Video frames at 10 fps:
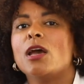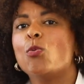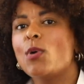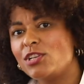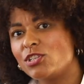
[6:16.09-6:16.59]

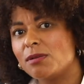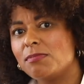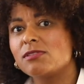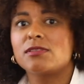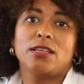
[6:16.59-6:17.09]

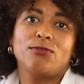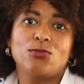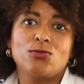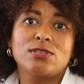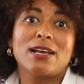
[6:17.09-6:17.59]
Vegetables and
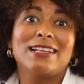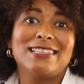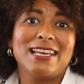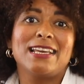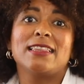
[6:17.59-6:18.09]
fruits are
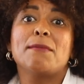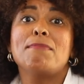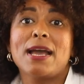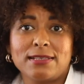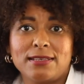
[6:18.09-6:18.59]
taking a
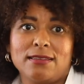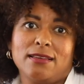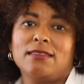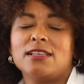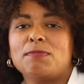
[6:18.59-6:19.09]
backseat
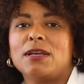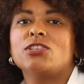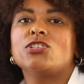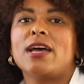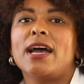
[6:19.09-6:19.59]
in the
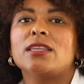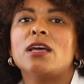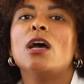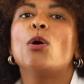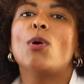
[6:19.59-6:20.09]
Spanish diet,
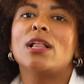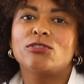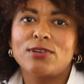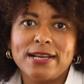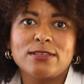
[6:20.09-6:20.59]
while
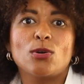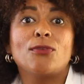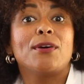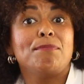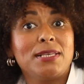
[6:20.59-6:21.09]
rates
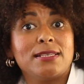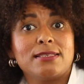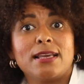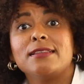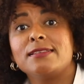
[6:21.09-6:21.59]
of
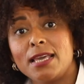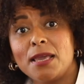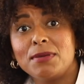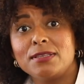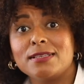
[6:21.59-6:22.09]
obesity and
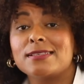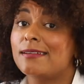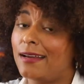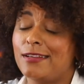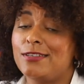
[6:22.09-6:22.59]
diabetes
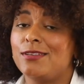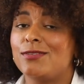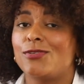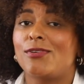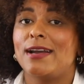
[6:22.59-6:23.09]
continue
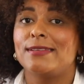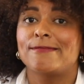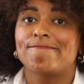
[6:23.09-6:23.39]
to rise.